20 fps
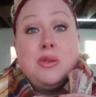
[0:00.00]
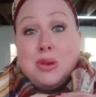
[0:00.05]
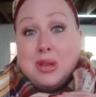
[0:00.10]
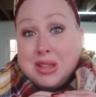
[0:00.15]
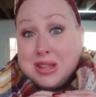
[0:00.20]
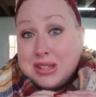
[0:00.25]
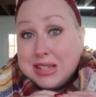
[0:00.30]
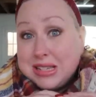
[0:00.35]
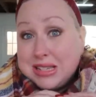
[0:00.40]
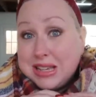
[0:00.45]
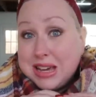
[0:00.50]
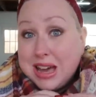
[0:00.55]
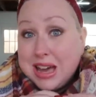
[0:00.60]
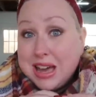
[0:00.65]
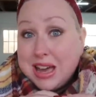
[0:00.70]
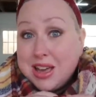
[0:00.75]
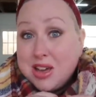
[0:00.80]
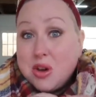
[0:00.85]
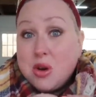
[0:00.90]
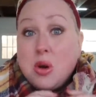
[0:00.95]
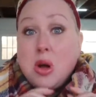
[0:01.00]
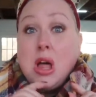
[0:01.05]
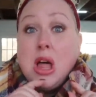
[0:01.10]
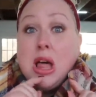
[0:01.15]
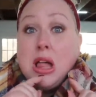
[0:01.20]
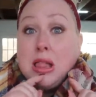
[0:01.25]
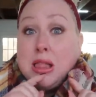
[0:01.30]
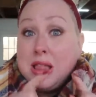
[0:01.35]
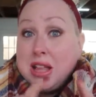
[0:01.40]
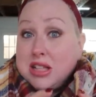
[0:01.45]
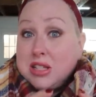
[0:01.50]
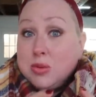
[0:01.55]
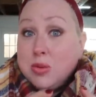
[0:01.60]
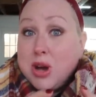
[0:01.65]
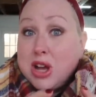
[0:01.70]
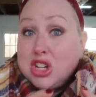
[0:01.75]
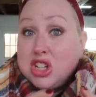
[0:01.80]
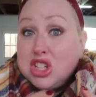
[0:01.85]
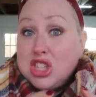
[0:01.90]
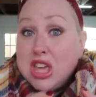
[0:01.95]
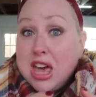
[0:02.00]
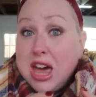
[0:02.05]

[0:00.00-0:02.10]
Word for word: we looked at tile. Let's watch